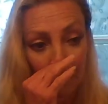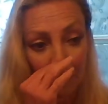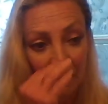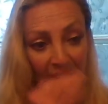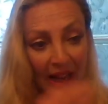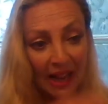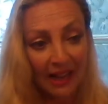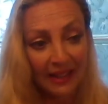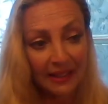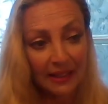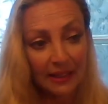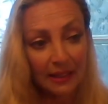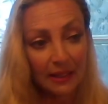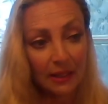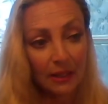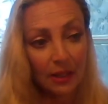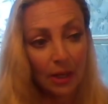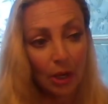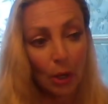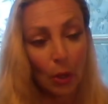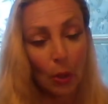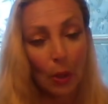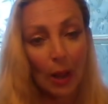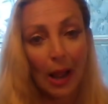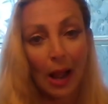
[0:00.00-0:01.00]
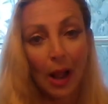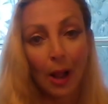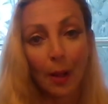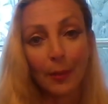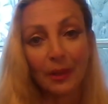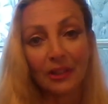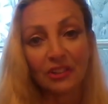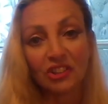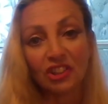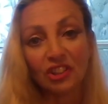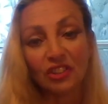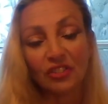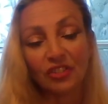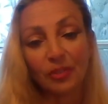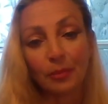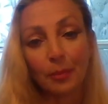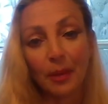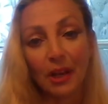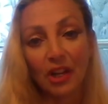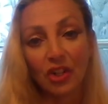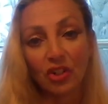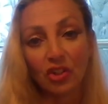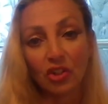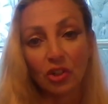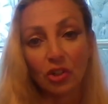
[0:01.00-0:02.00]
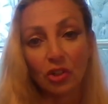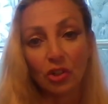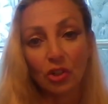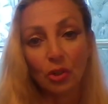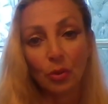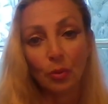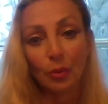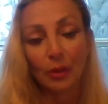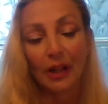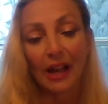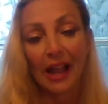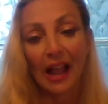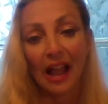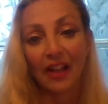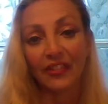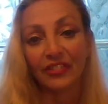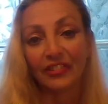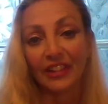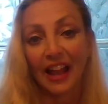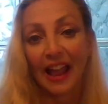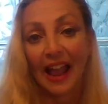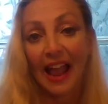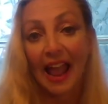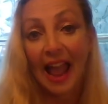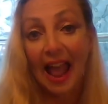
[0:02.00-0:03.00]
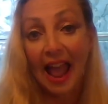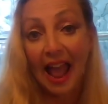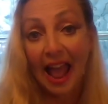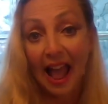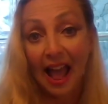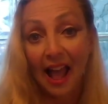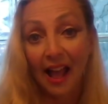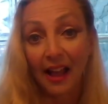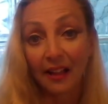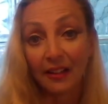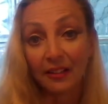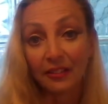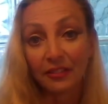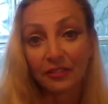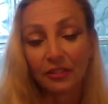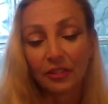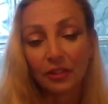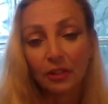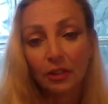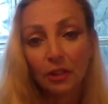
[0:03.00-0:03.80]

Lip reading: but I didn't know how much information you would have to have